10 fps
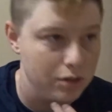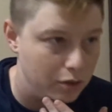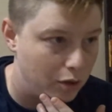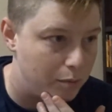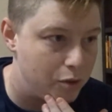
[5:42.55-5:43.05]

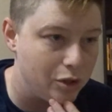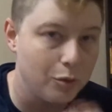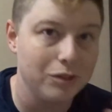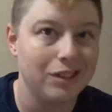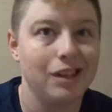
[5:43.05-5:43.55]
So I'm sure
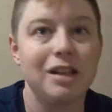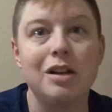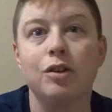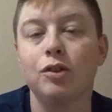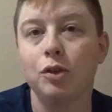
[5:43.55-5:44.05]
once I get
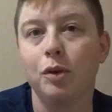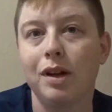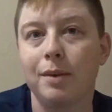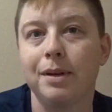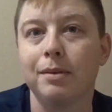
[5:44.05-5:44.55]
used to it,
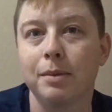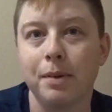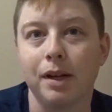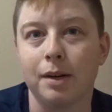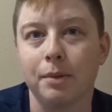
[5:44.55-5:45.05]
I'll be able to
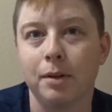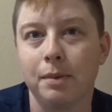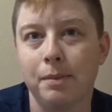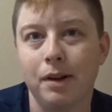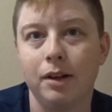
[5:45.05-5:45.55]
pick it up a little
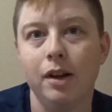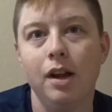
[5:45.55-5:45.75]
bit better.